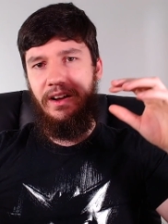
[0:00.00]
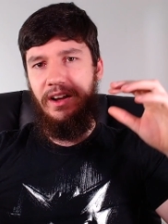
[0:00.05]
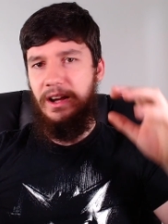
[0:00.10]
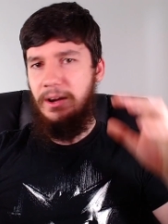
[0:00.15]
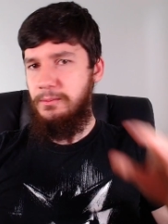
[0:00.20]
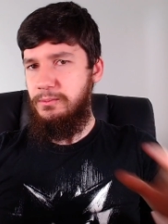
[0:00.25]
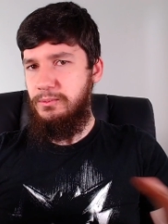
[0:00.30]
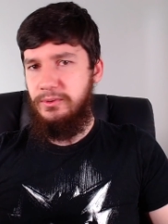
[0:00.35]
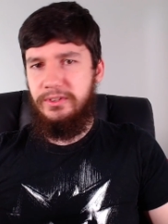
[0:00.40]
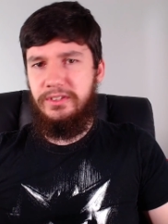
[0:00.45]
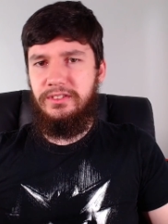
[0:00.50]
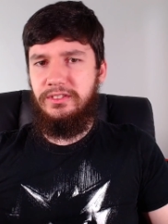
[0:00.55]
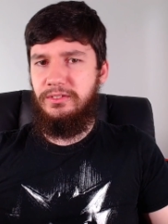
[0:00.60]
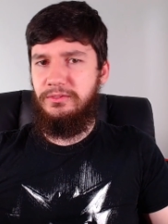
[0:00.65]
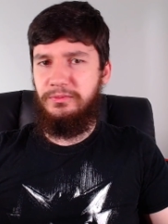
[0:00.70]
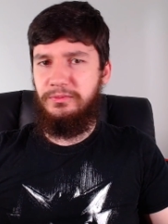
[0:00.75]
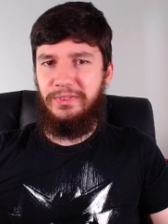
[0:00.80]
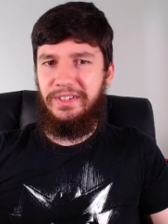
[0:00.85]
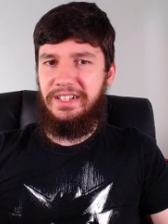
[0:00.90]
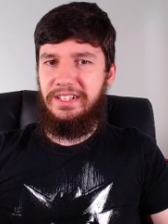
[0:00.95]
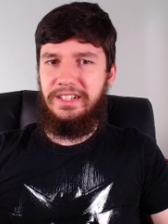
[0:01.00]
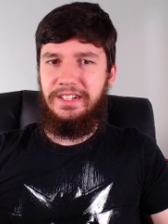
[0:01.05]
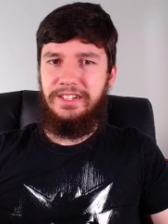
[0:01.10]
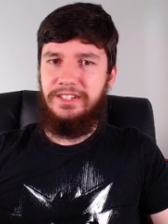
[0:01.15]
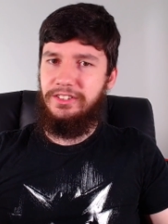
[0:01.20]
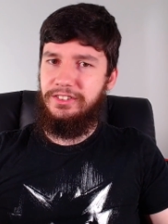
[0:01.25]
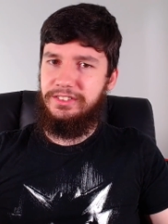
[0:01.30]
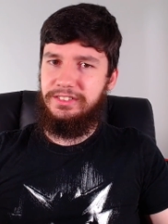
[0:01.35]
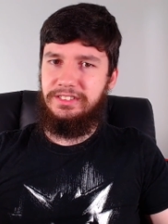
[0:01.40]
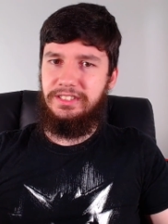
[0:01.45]
I wouldn't have really
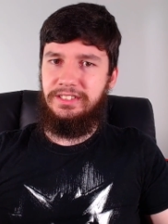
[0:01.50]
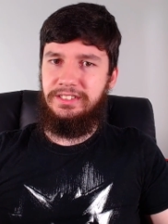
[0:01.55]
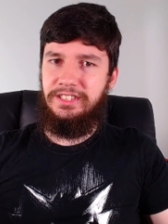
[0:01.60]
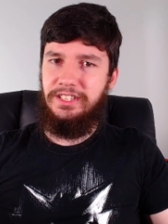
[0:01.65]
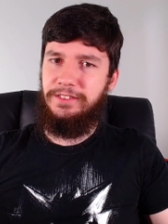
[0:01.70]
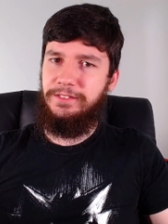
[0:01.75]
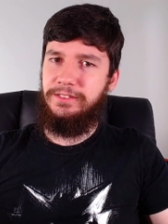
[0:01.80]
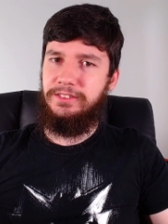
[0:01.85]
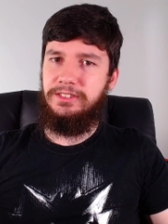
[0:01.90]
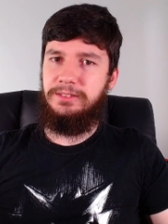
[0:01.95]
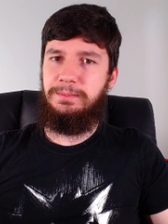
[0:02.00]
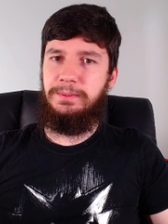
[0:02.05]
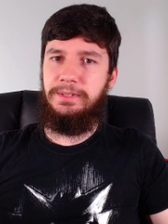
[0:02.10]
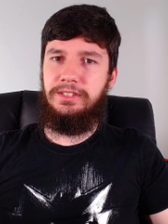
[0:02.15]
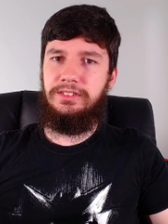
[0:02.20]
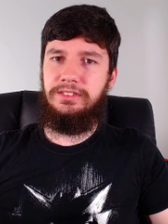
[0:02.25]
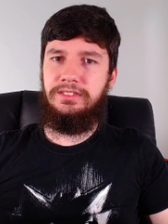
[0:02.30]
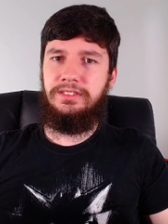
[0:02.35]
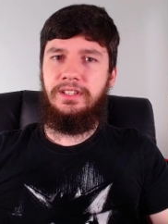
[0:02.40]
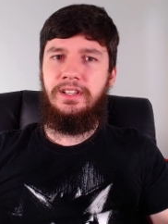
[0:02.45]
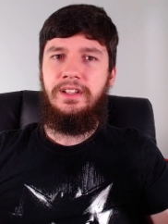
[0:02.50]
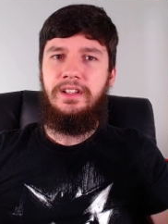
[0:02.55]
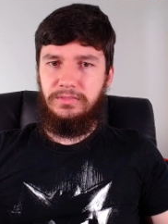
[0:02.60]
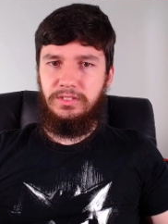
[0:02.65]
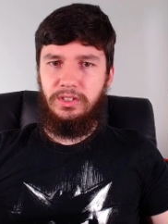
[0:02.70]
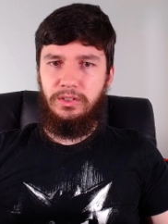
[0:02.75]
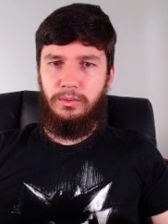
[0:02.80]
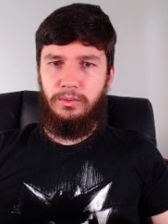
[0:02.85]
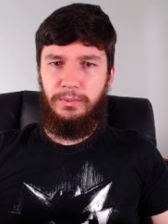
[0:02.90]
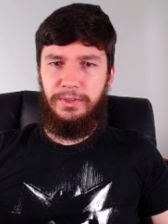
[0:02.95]
noticed a difference because
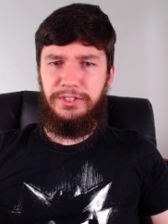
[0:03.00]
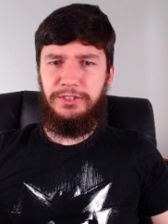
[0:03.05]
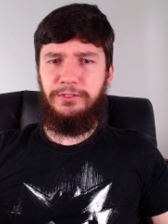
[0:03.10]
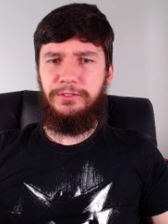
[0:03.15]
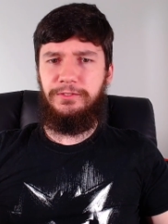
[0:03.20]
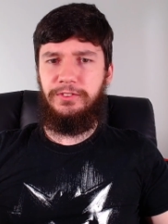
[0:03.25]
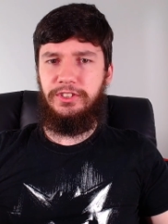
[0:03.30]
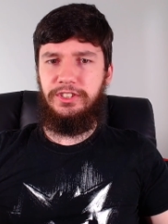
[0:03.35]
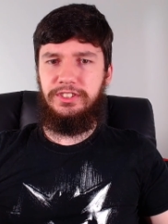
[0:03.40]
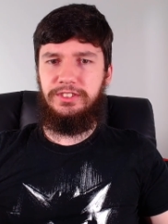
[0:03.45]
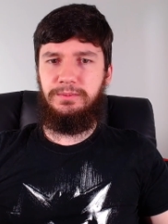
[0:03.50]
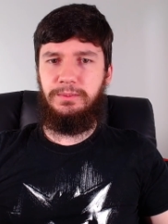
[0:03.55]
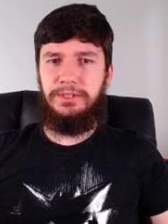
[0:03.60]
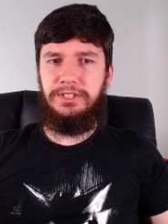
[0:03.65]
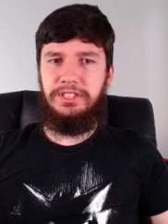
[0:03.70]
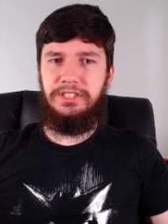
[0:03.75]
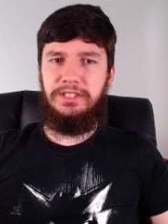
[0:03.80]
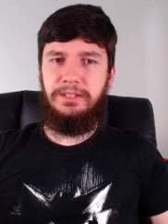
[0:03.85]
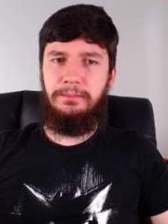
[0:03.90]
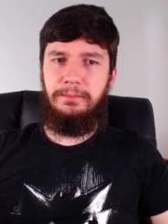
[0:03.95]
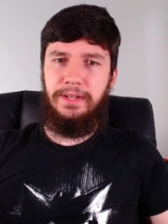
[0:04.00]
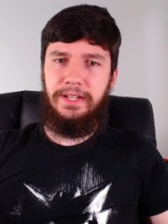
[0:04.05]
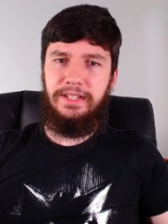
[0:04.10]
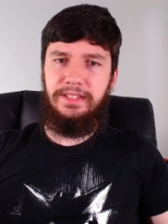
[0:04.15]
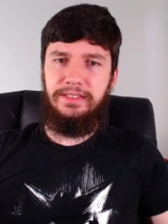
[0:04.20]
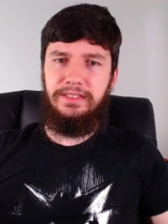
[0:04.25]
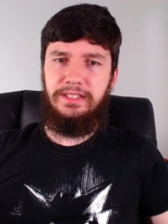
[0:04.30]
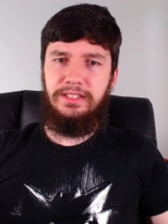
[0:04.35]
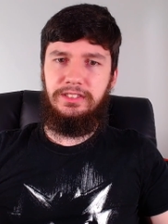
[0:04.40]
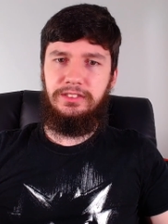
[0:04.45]
when you're first switching, the
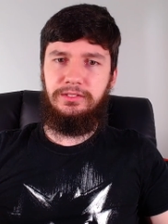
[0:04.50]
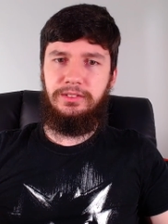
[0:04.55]
main thing you're